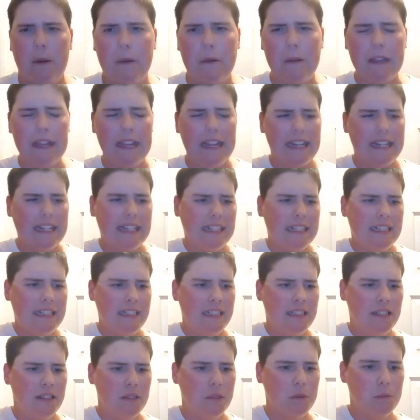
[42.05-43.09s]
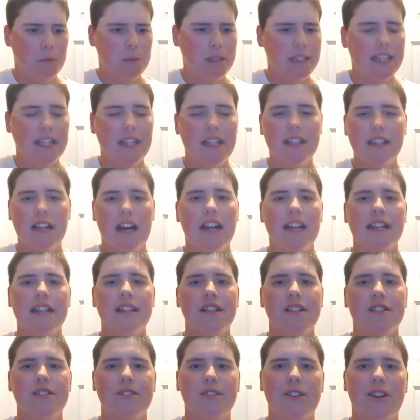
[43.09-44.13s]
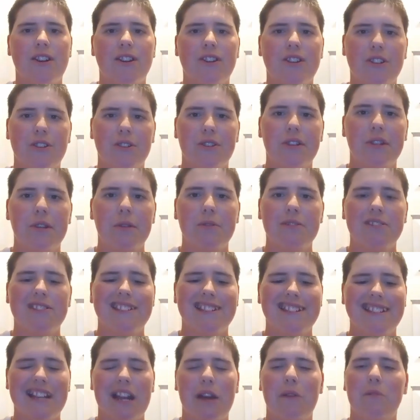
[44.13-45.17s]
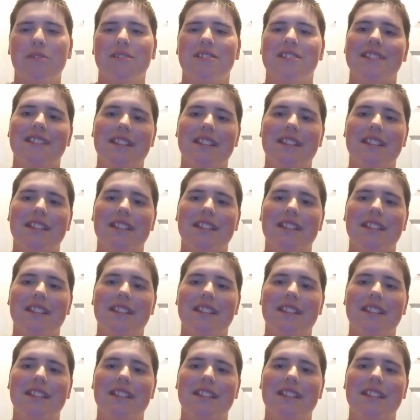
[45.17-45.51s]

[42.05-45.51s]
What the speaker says: I didn't start YouTube since I was